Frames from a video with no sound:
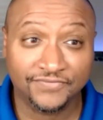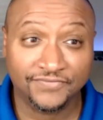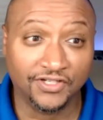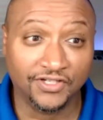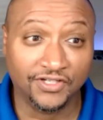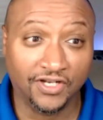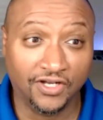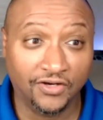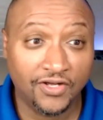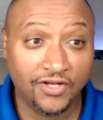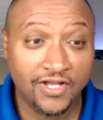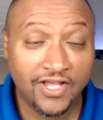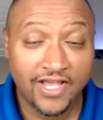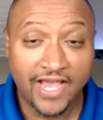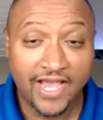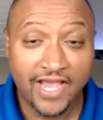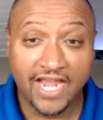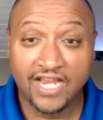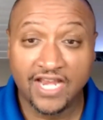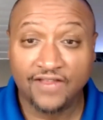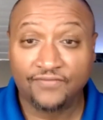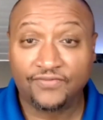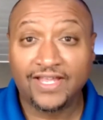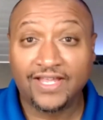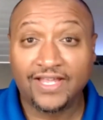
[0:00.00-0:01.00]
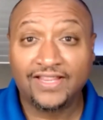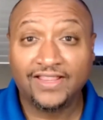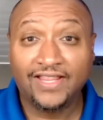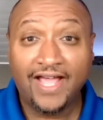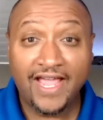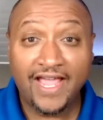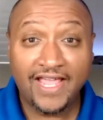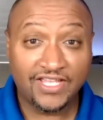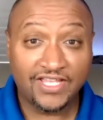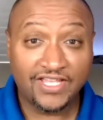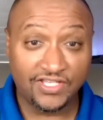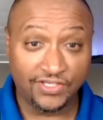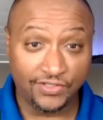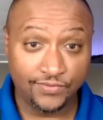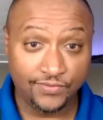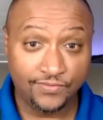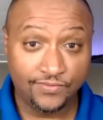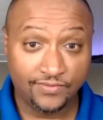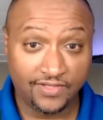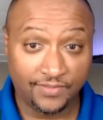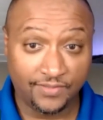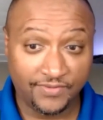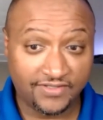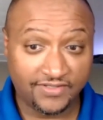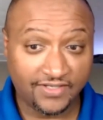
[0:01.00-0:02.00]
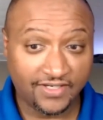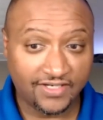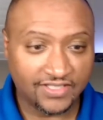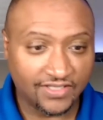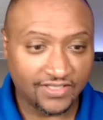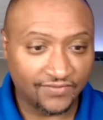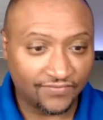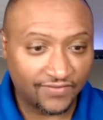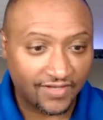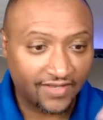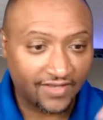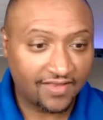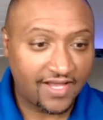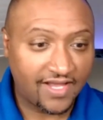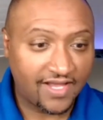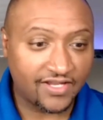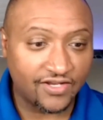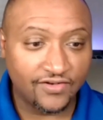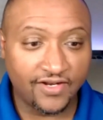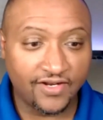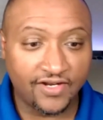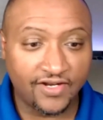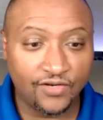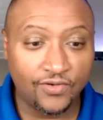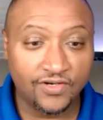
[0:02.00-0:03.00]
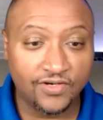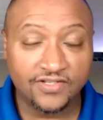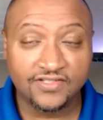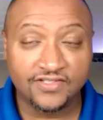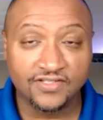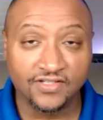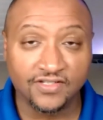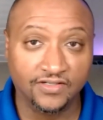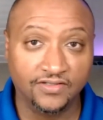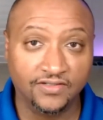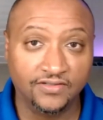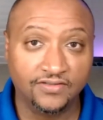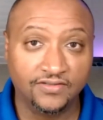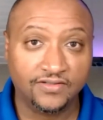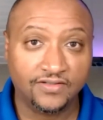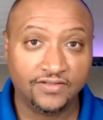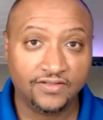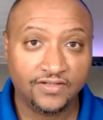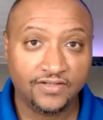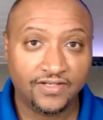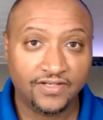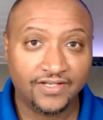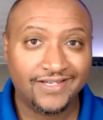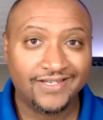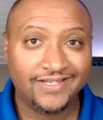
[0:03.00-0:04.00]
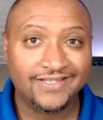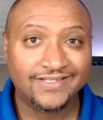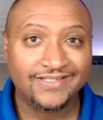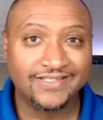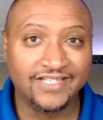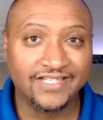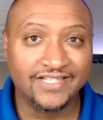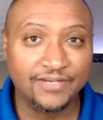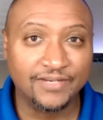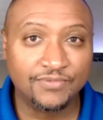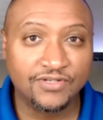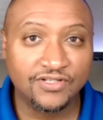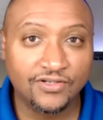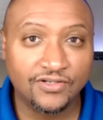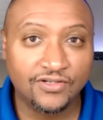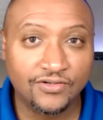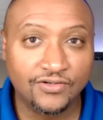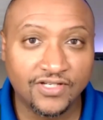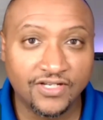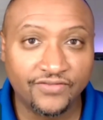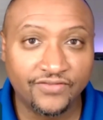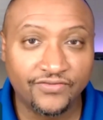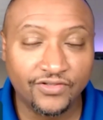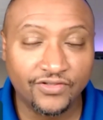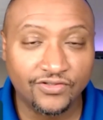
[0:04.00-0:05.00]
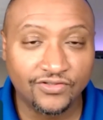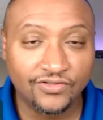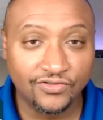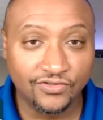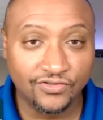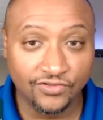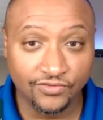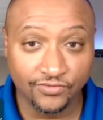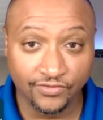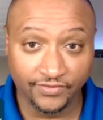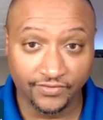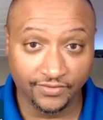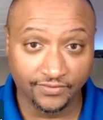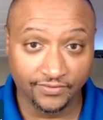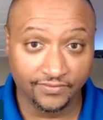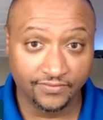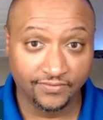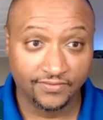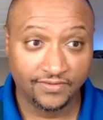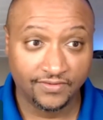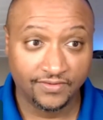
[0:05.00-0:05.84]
And if they like you, let me say this, if they like you, they don't want to sell, send them to go give you a Google review.